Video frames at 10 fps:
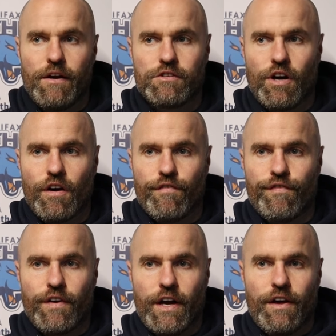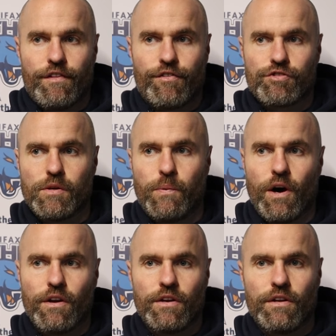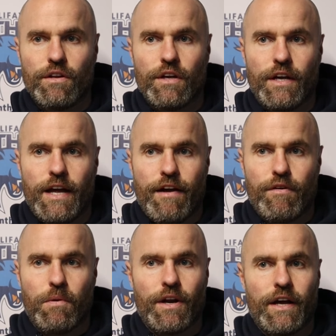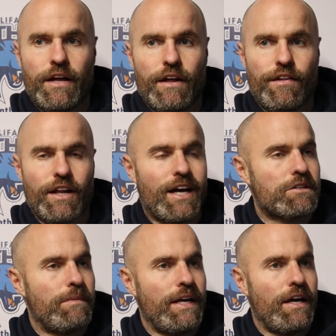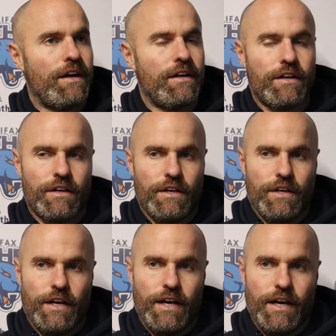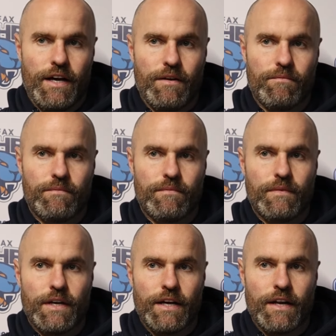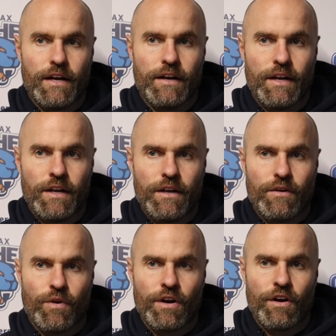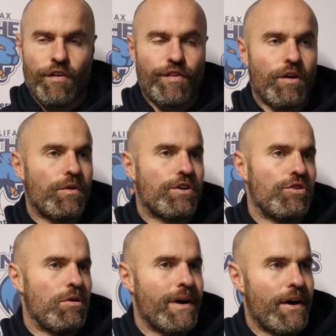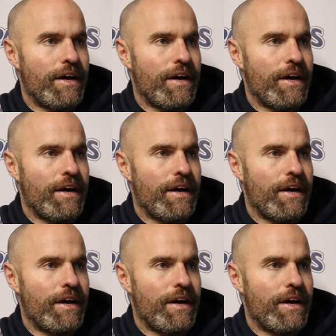sort of thrust upon everybody at the last minute and they want an awful lot we could do about it.